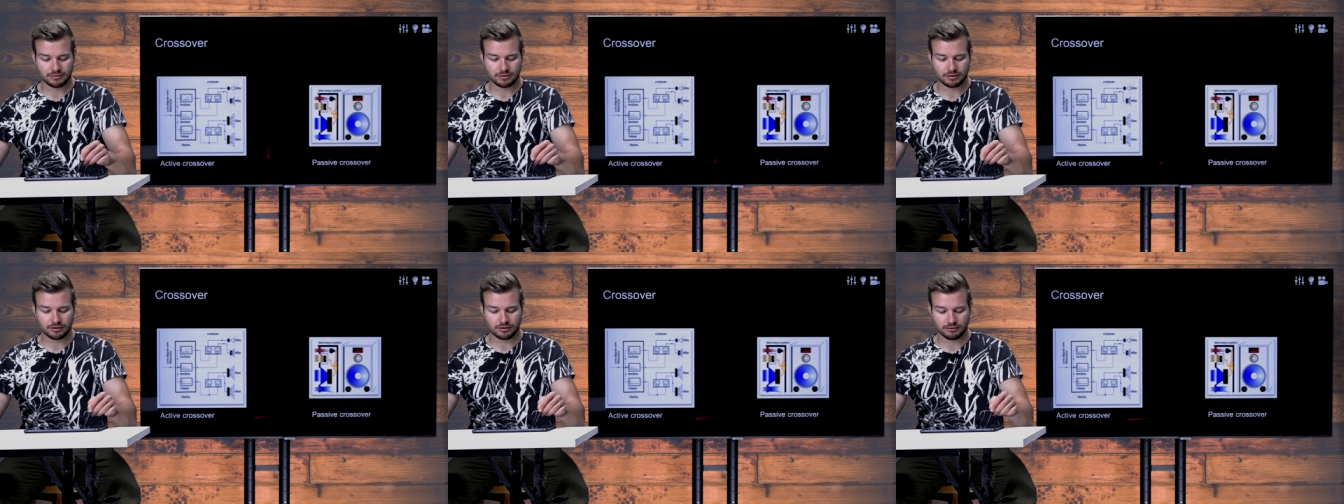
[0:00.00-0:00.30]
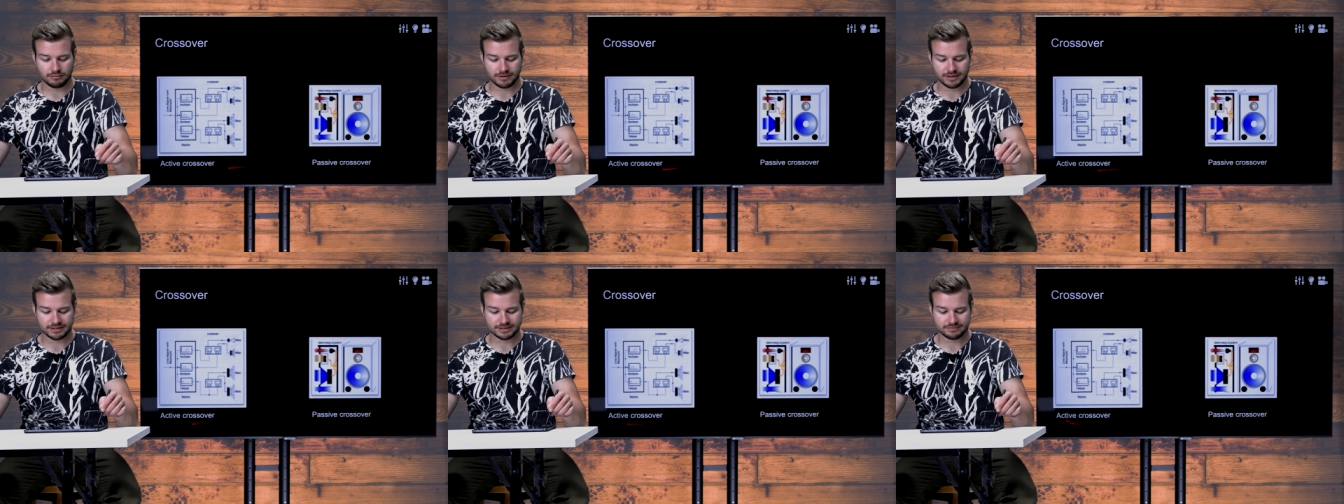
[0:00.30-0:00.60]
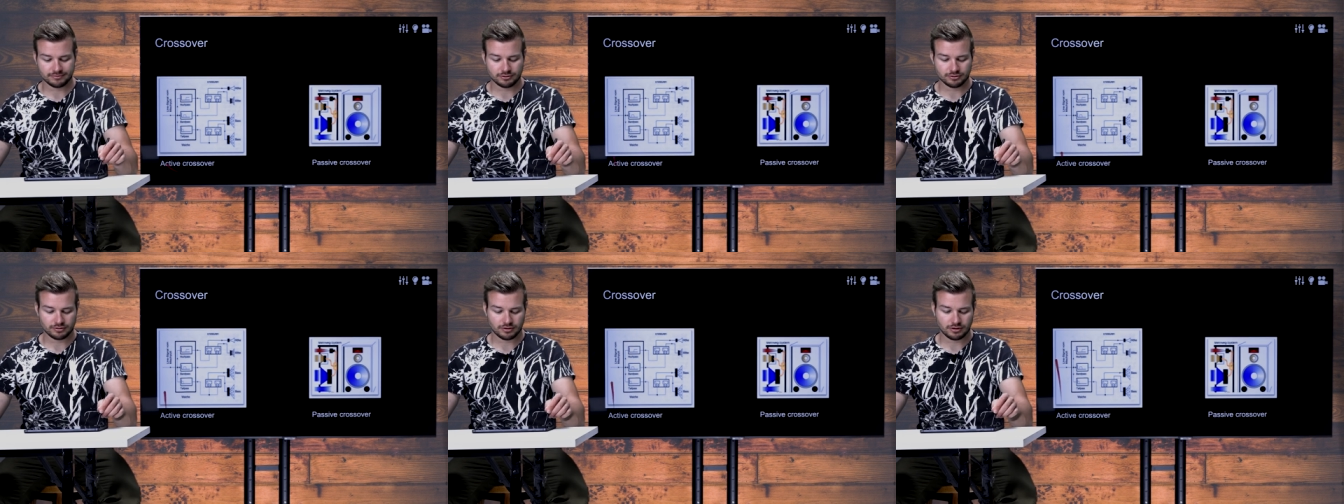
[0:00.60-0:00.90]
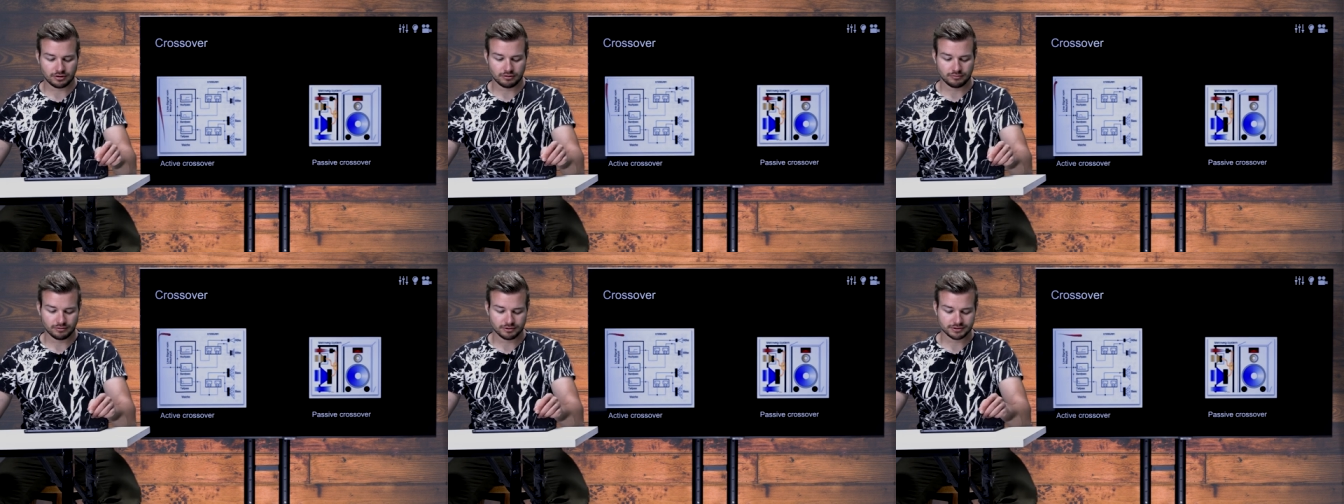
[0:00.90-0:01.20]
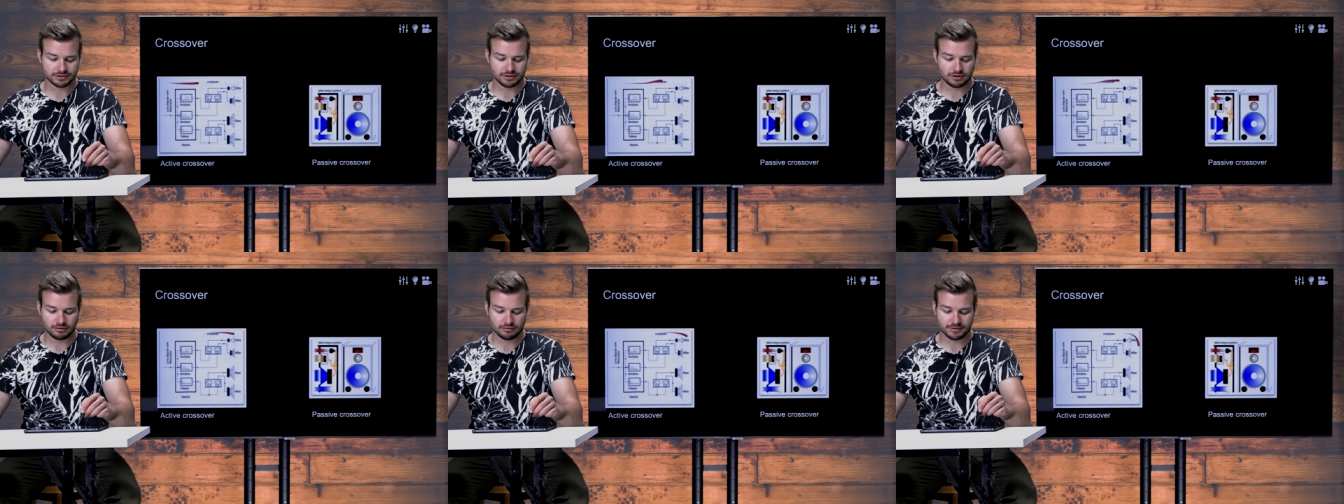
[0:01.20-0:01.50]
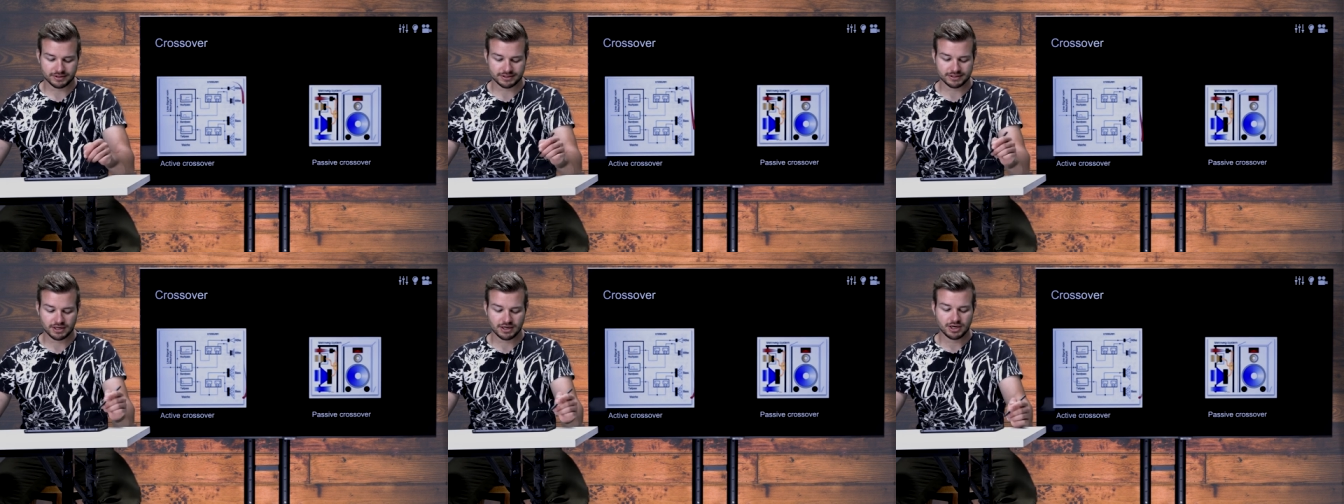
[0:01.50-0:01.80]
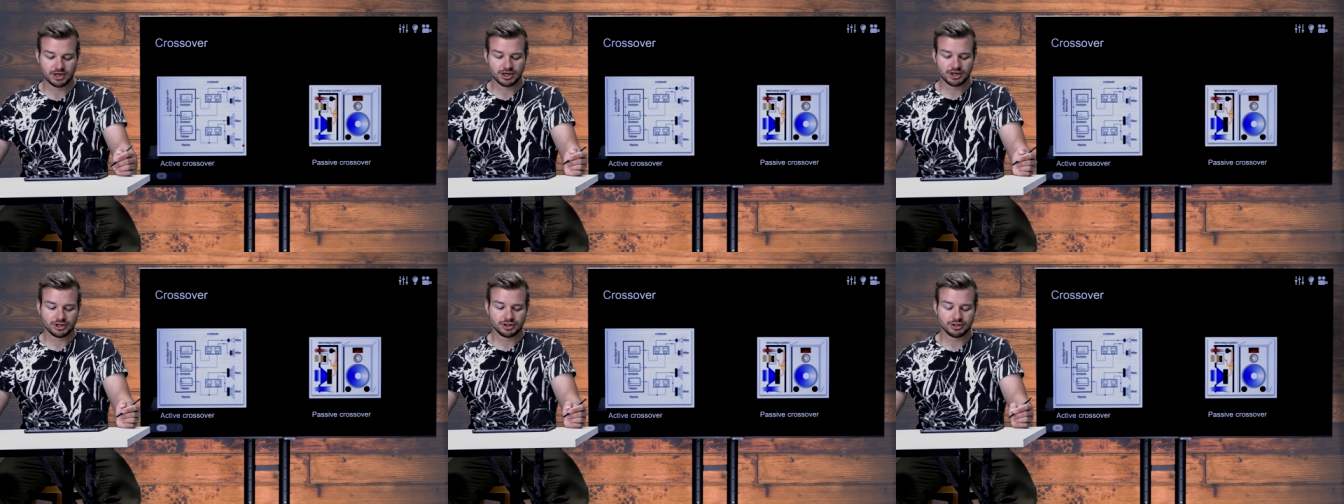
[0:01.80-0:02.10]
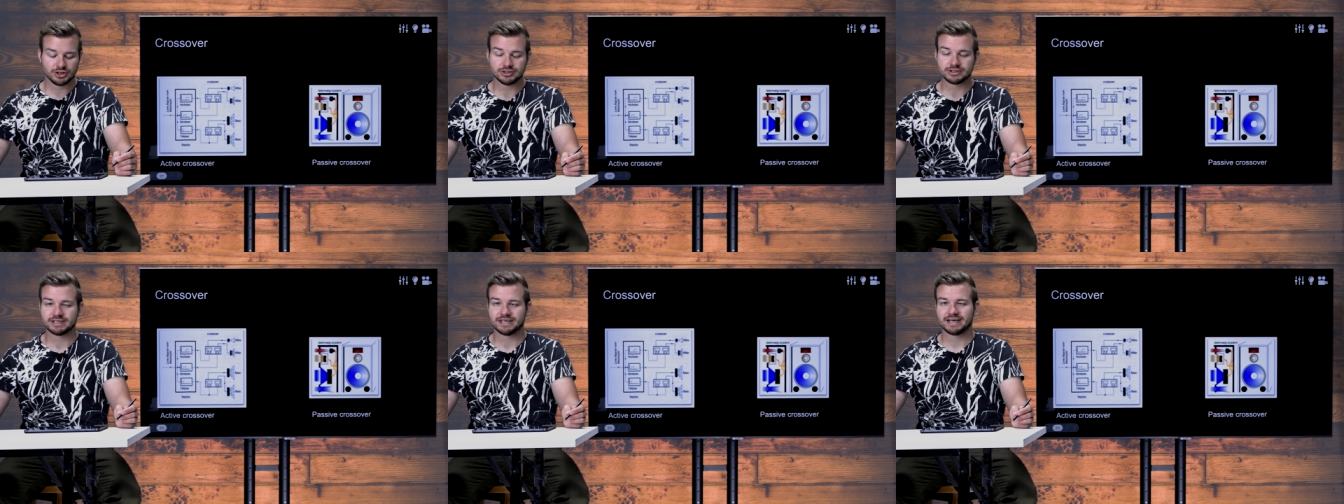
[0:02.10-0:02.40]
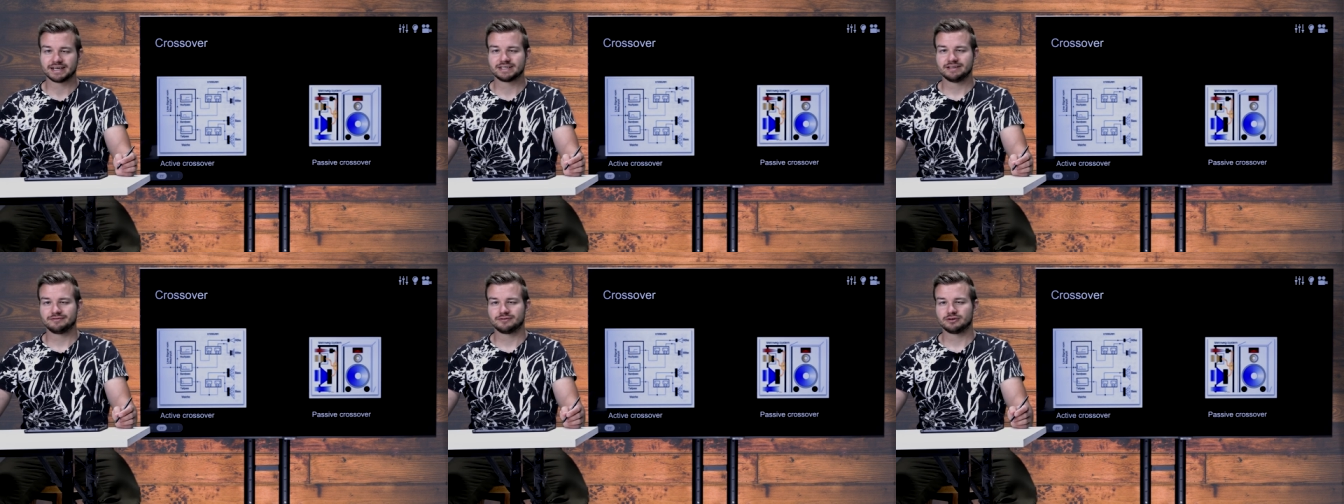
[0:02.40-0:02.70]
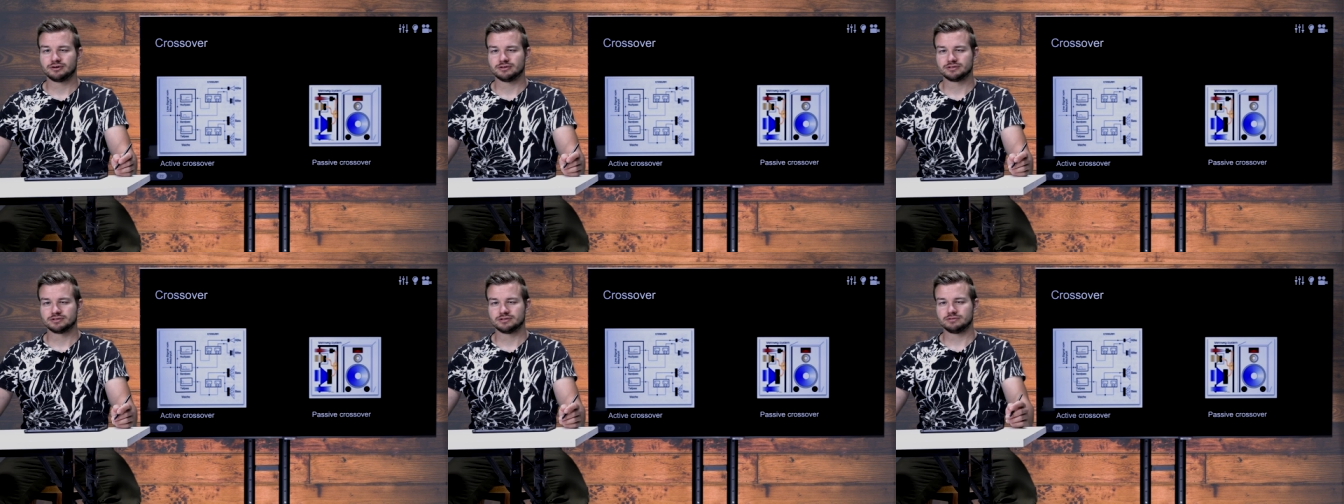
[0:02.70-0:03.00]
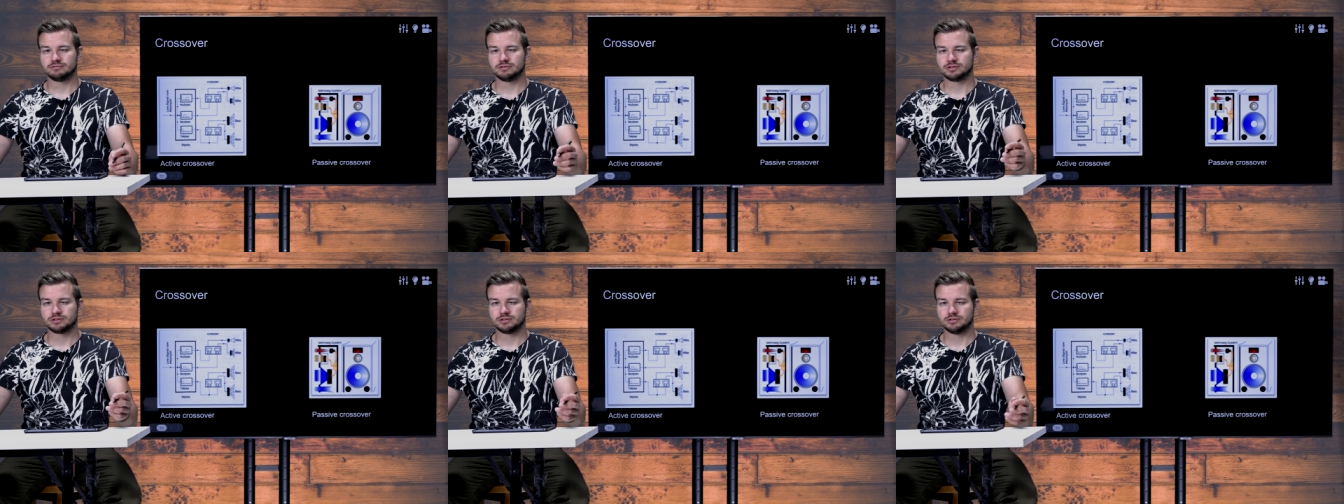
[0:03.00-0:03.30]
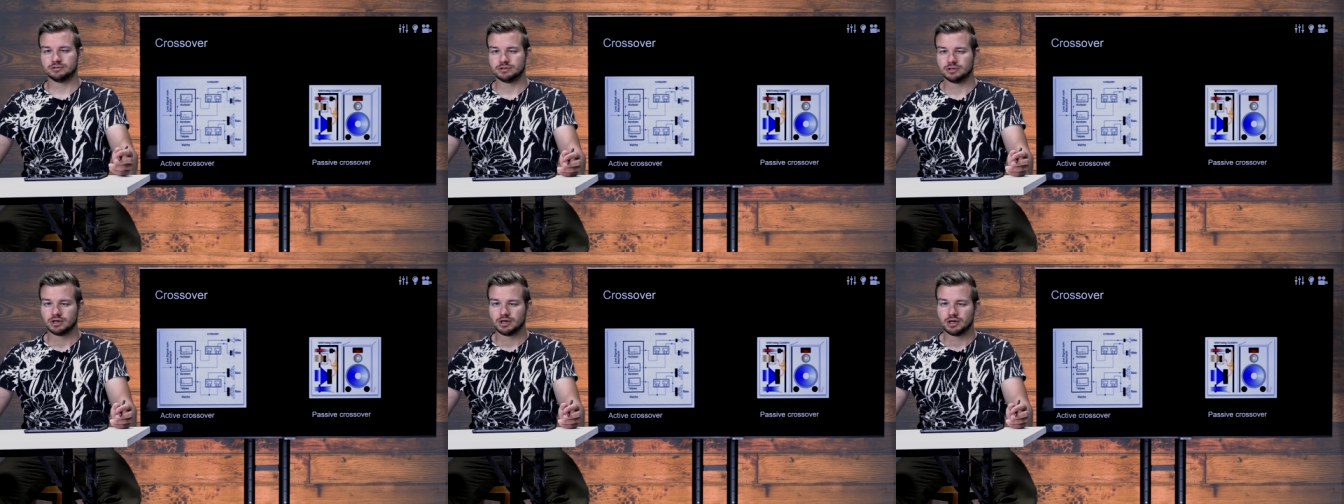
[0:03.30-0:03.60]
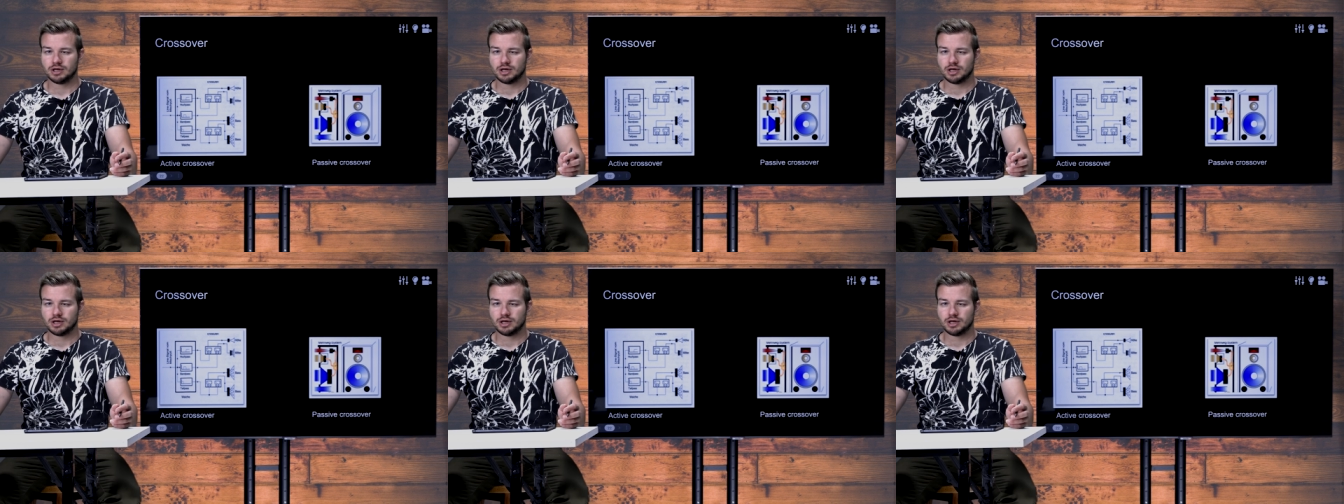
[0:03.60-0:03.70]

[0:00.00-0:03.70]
always, almost always use an active crossover to,